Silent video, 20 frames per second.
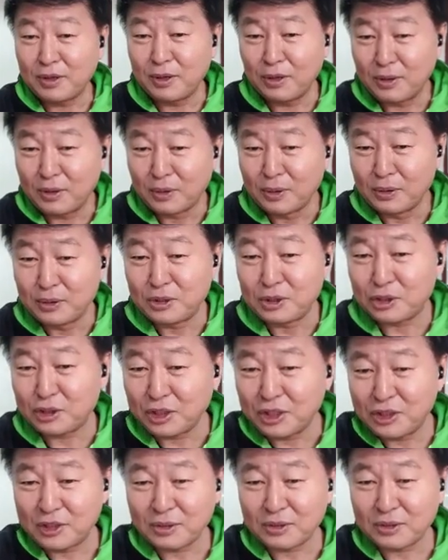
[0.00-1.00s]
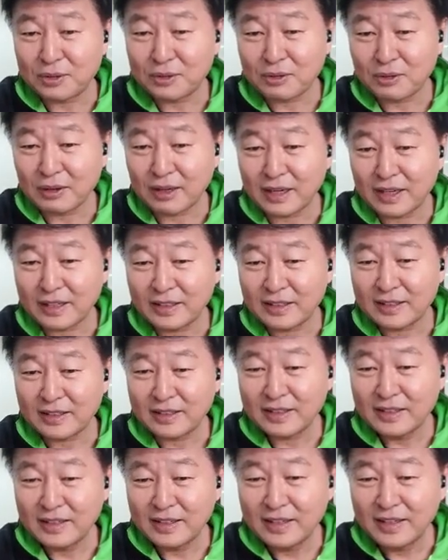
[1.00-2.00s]
Lord Jesus Christ,
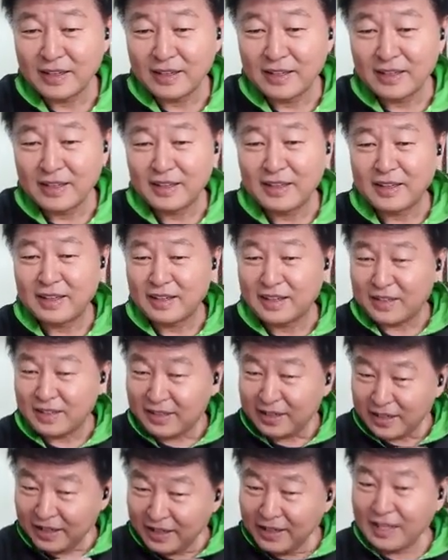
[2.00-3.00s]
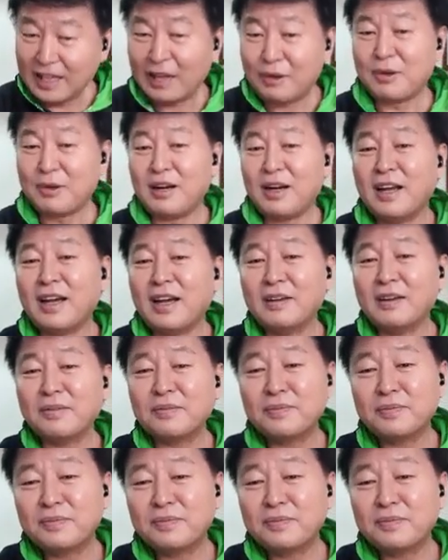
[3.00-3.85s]
in our life,